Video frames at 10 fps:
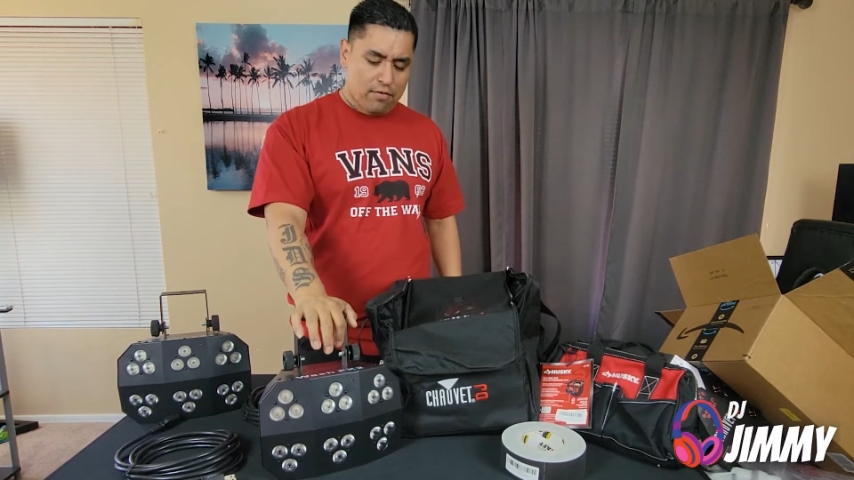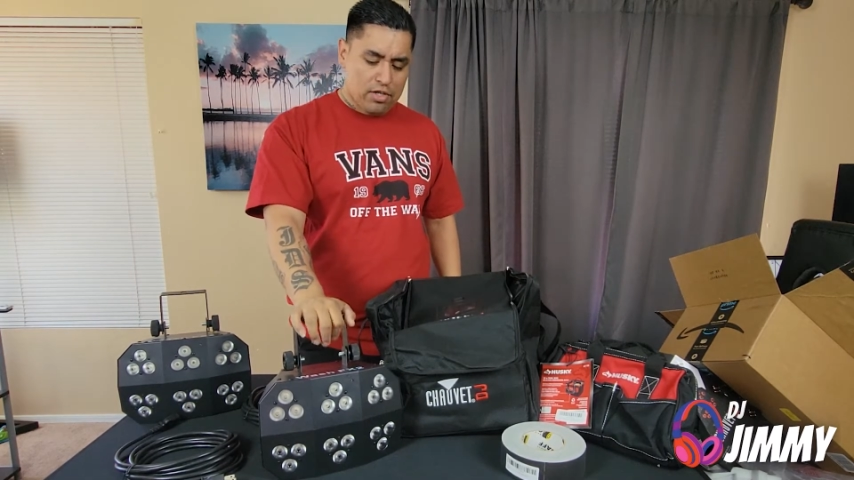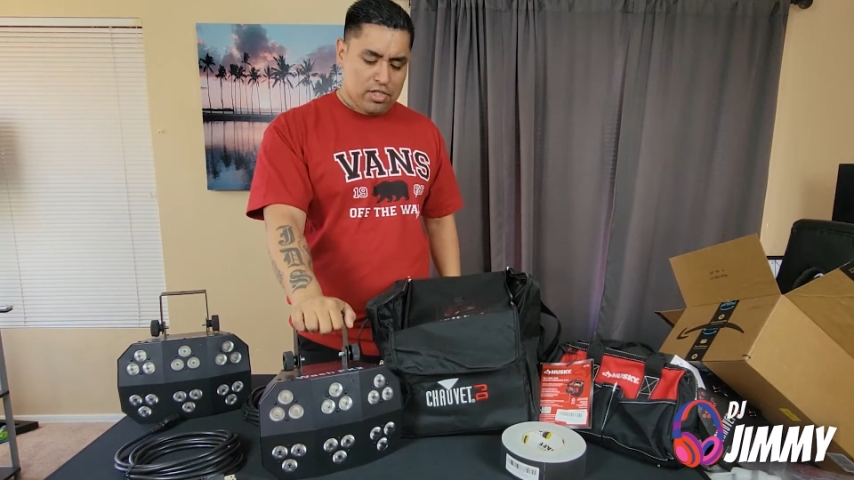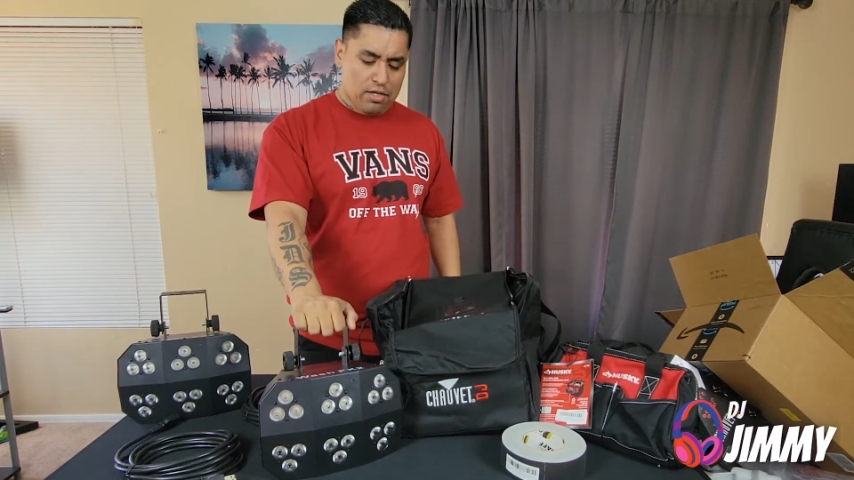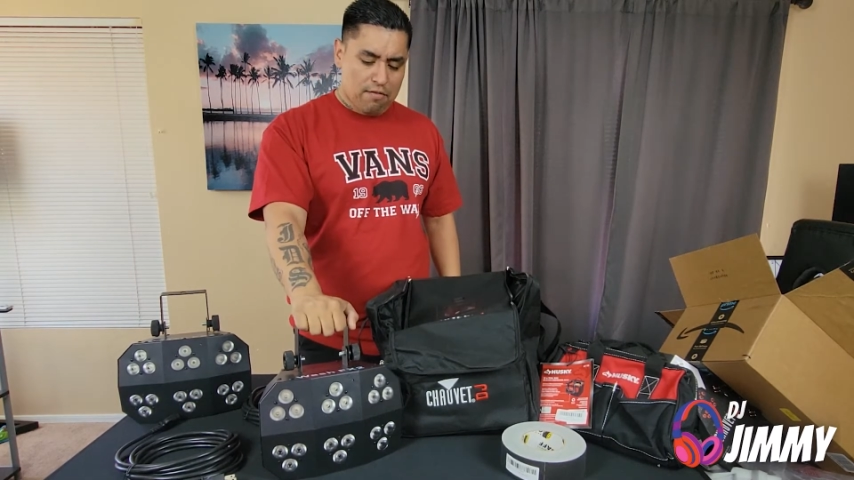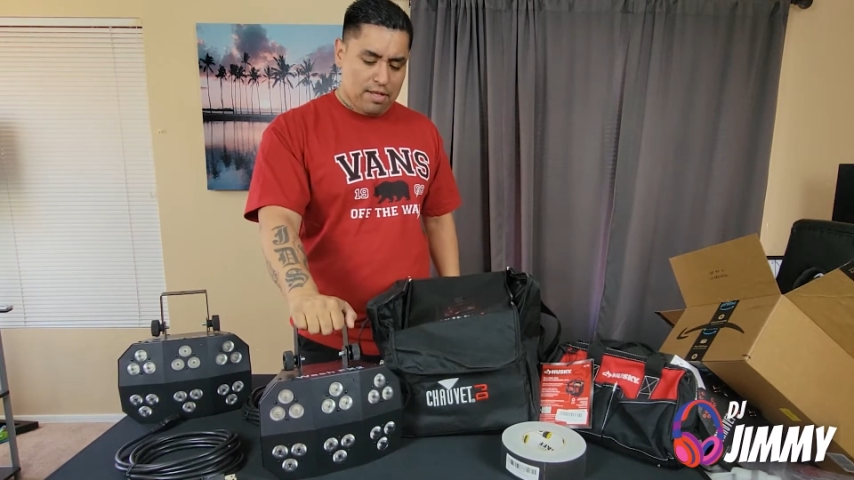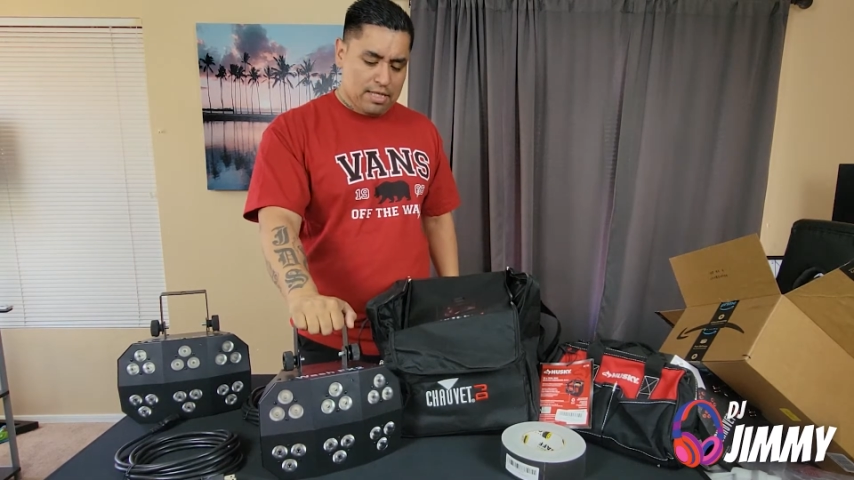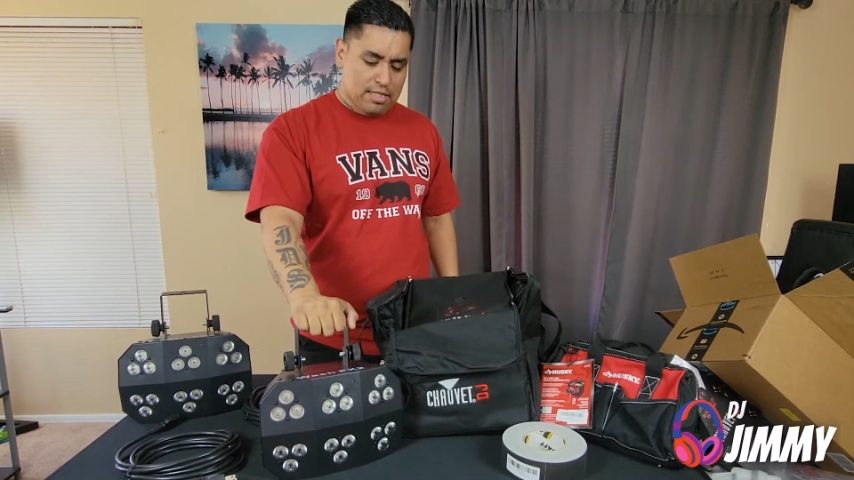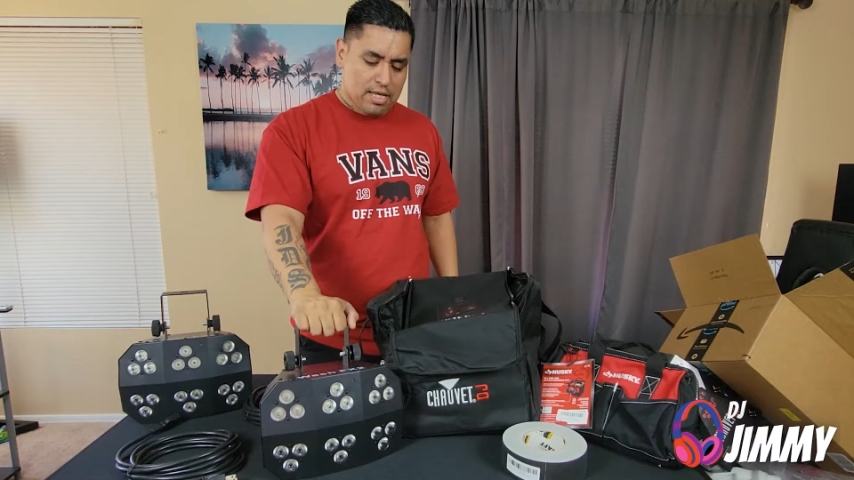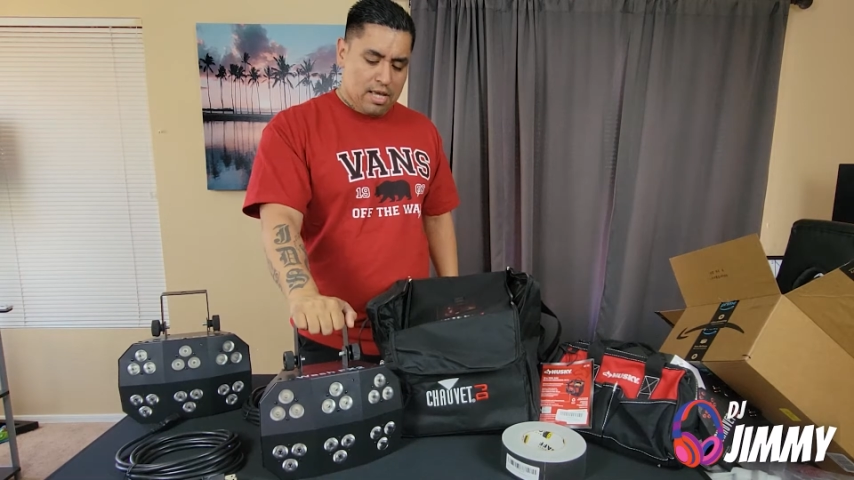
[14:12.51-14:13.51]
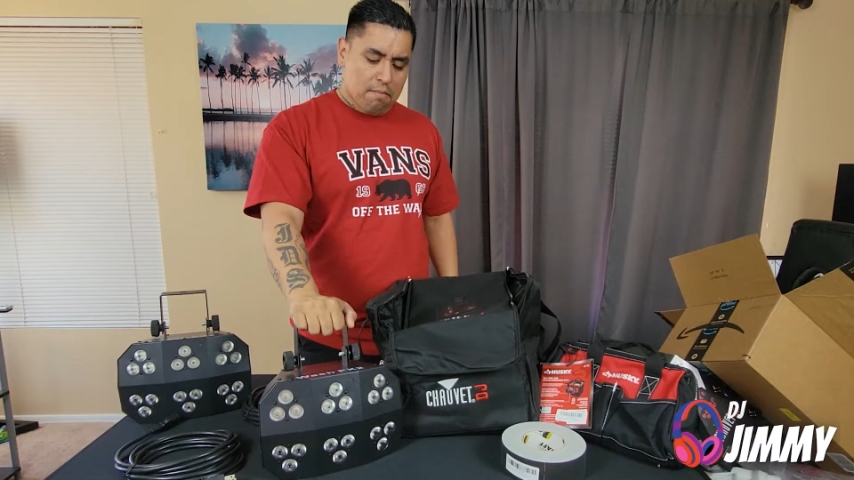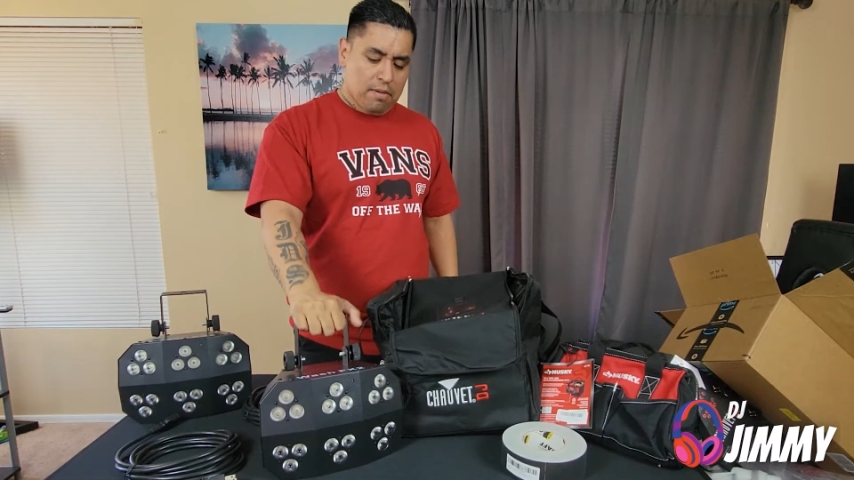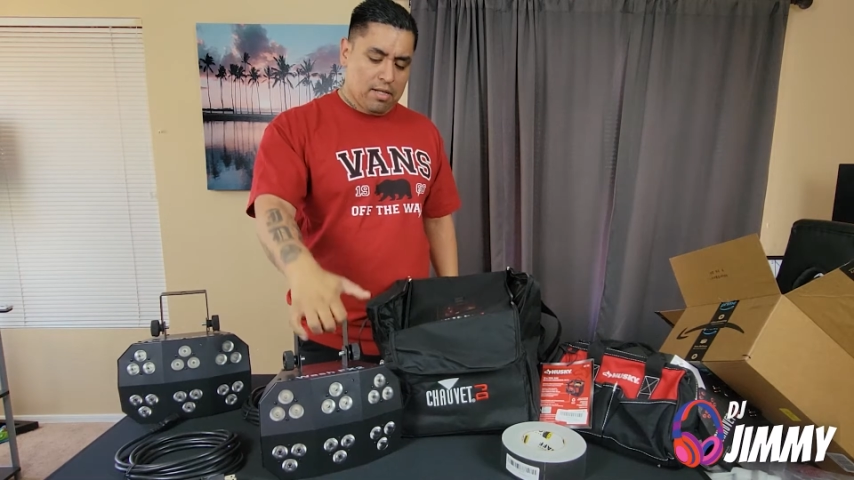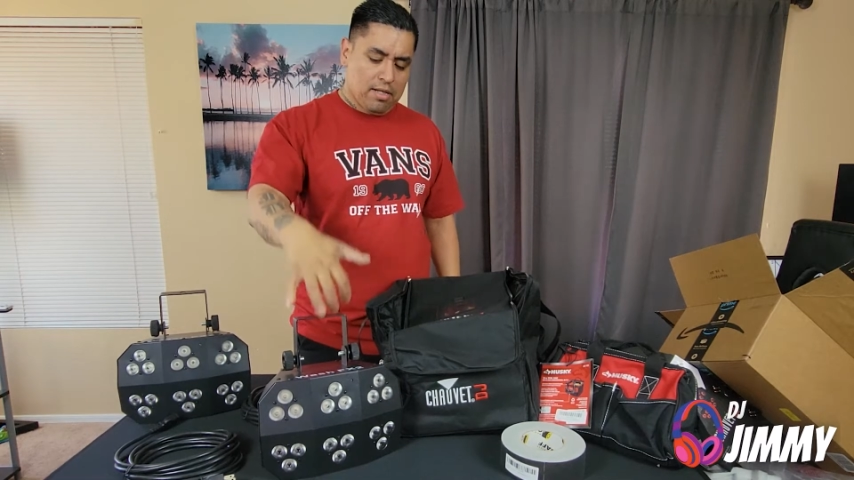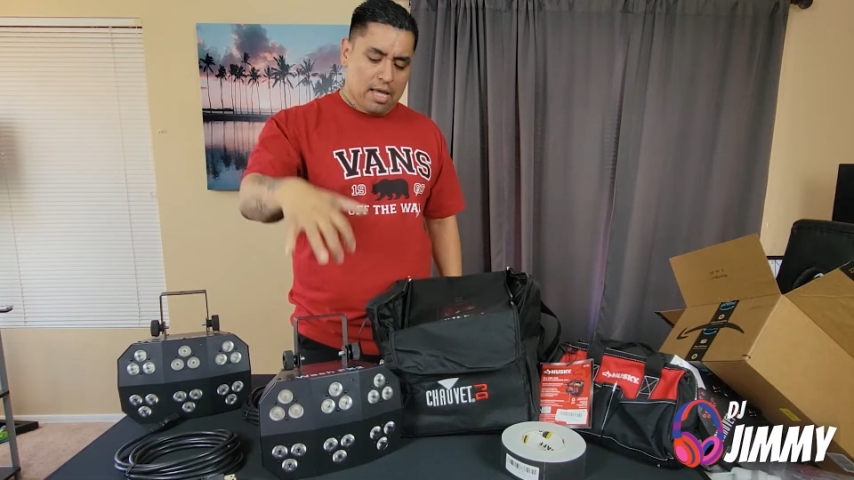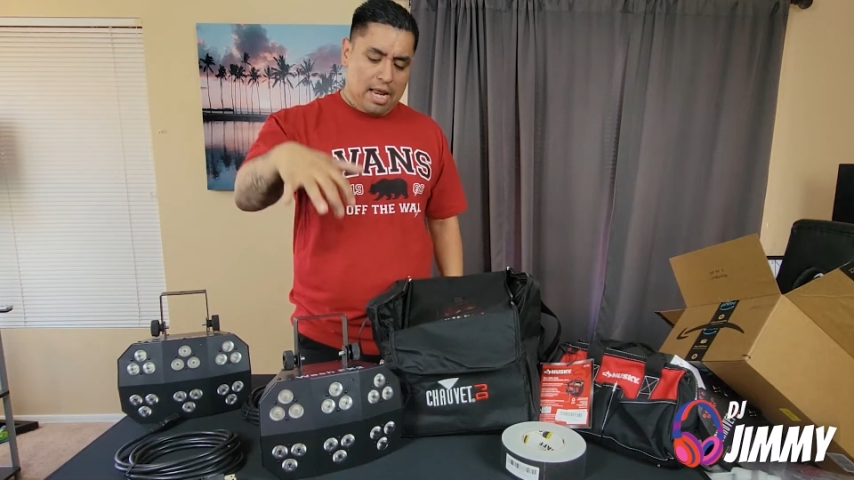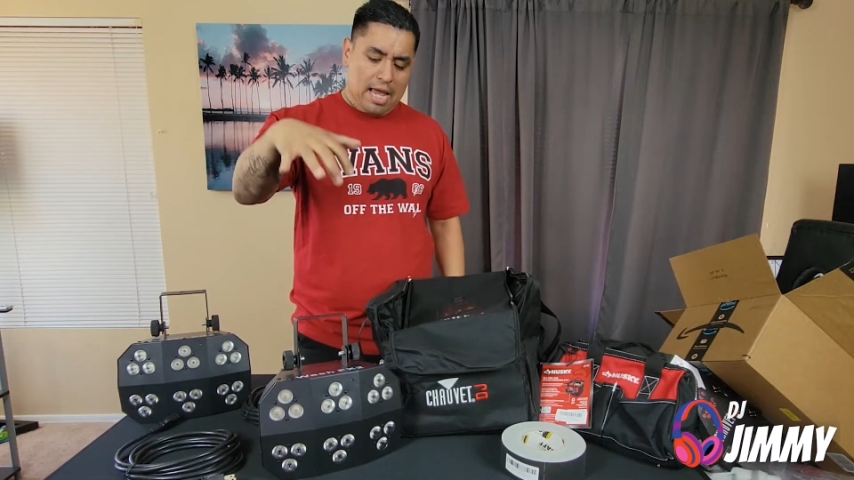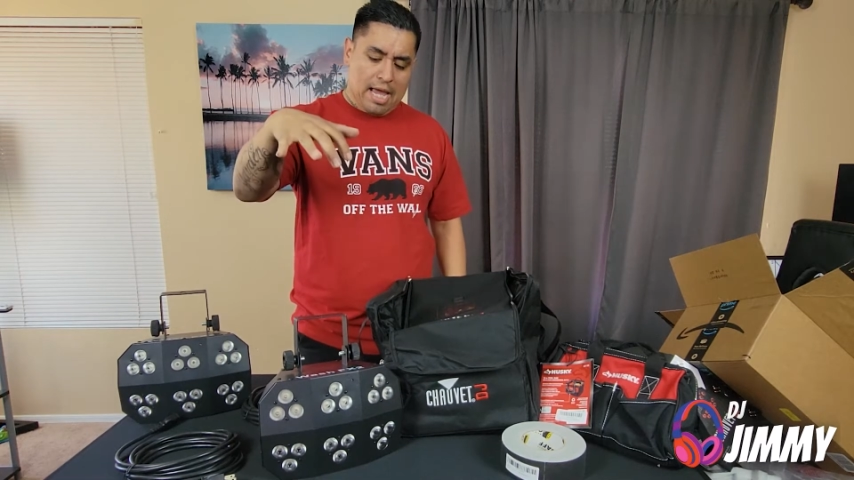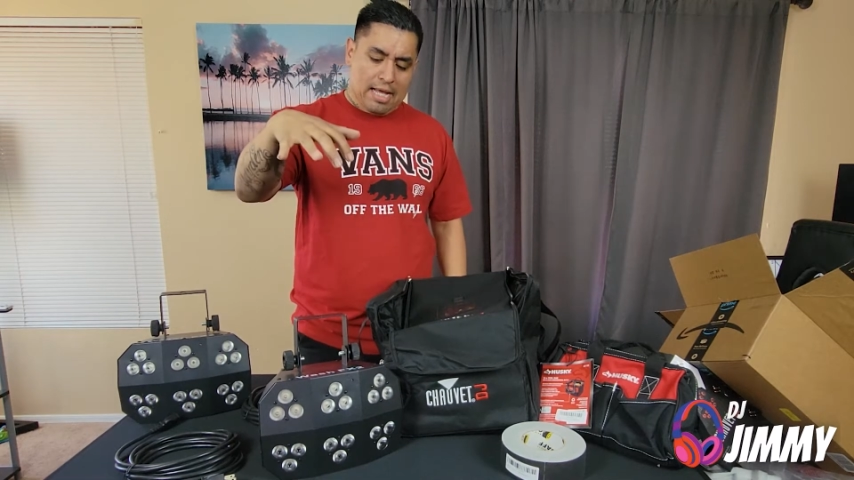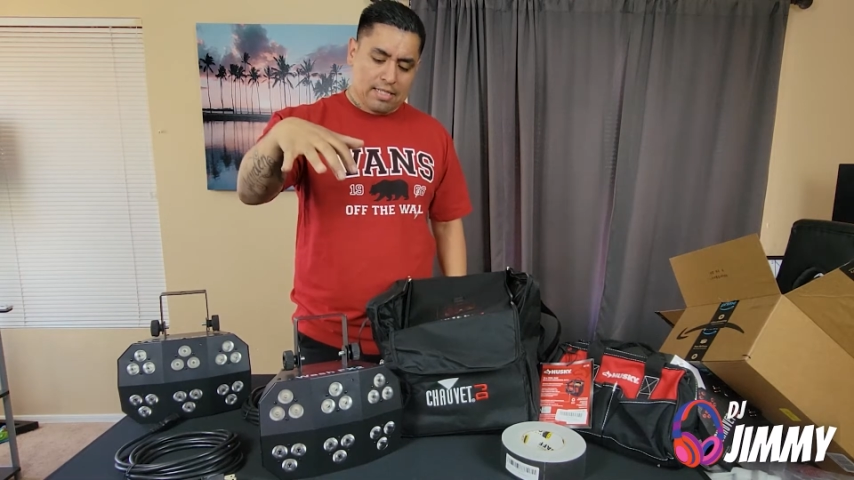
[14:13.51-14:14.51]
version of this, meaning that it
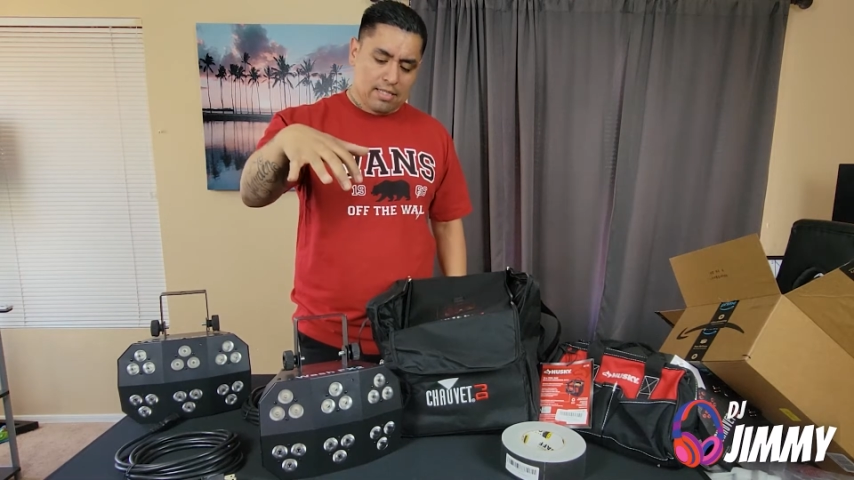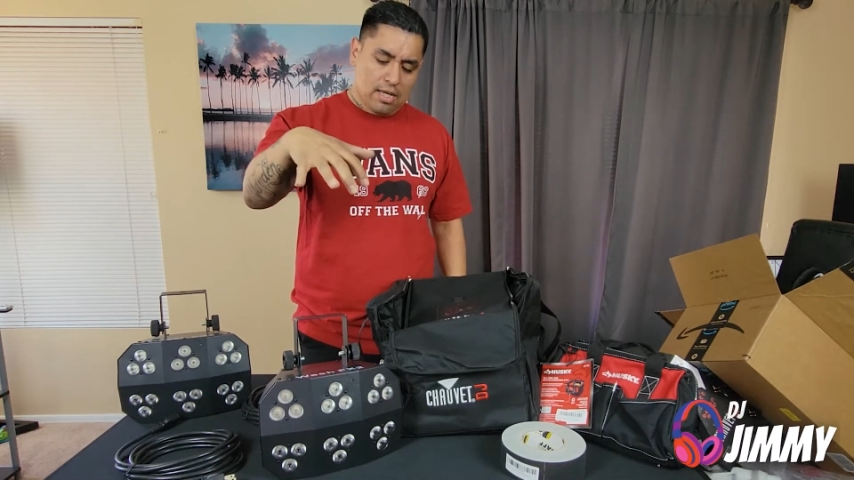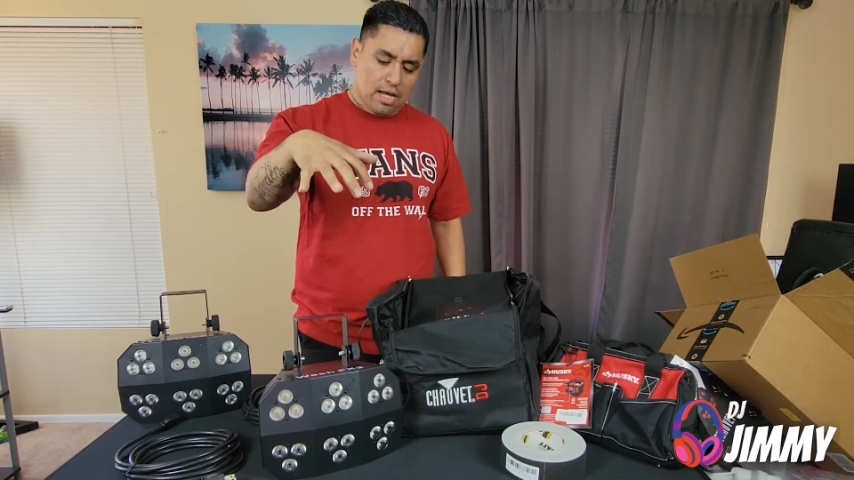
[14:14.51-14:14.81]
has